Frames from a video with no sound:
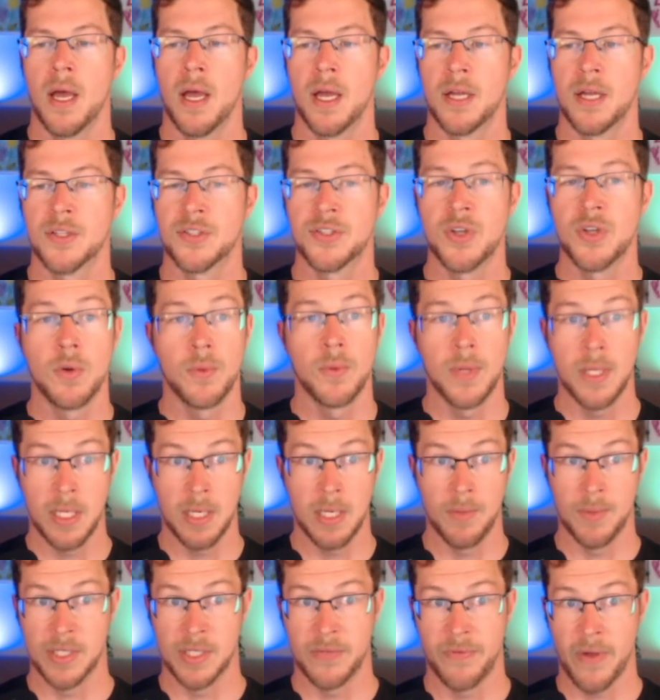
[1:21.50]
So
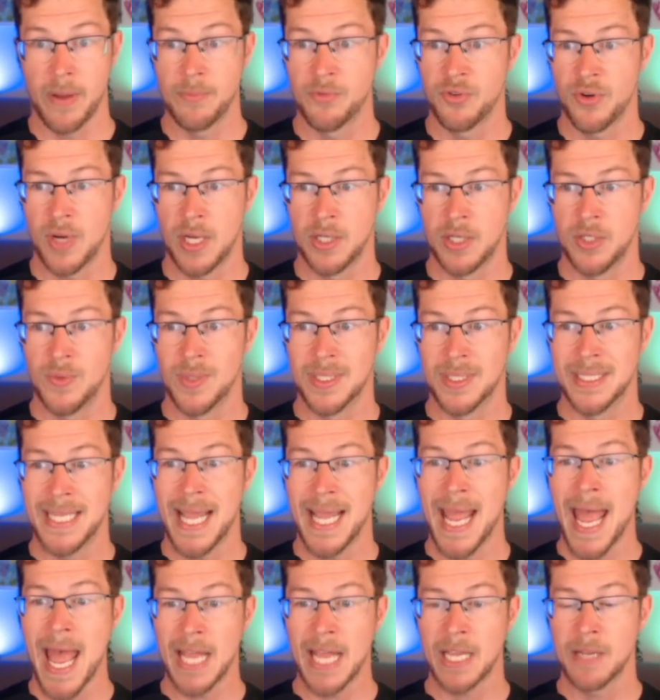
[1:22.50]
anyways, if I'm trying to
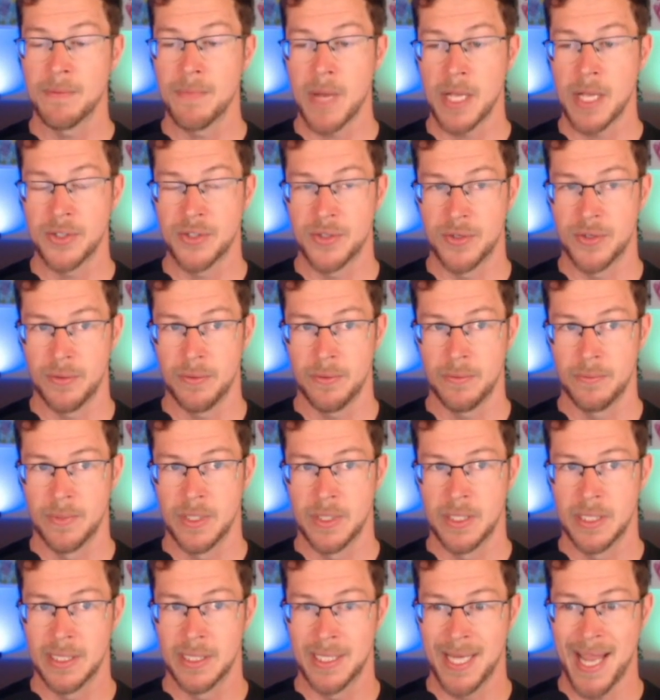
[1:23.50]
attack a monster,
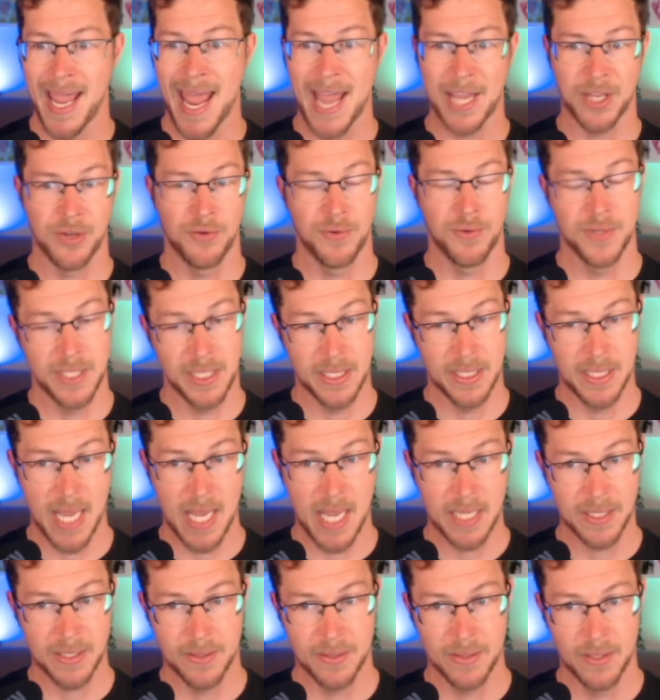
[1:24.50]
this is an accuracy
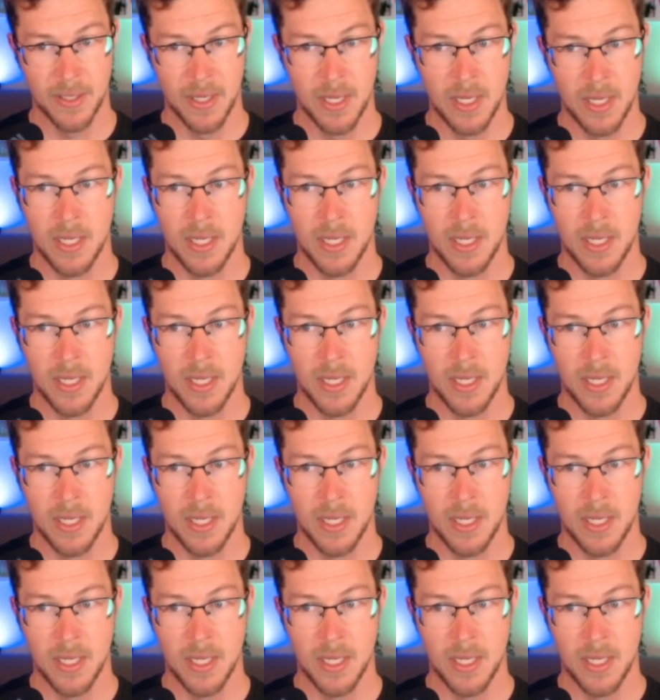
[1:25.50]
test,